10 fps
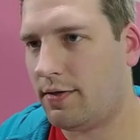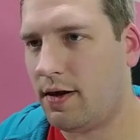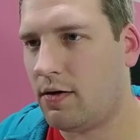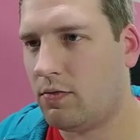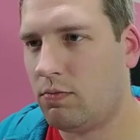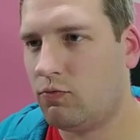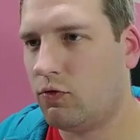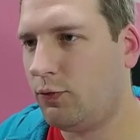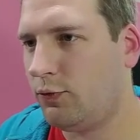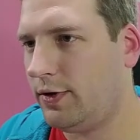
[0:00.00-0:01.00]
They're
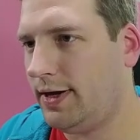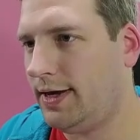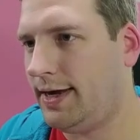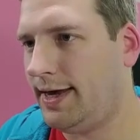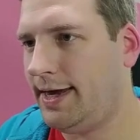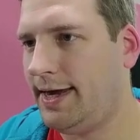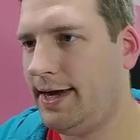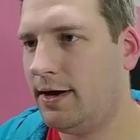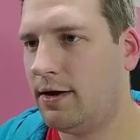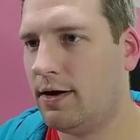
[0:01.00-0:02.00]
roughly
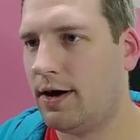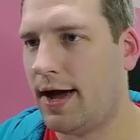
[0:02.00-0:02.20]
here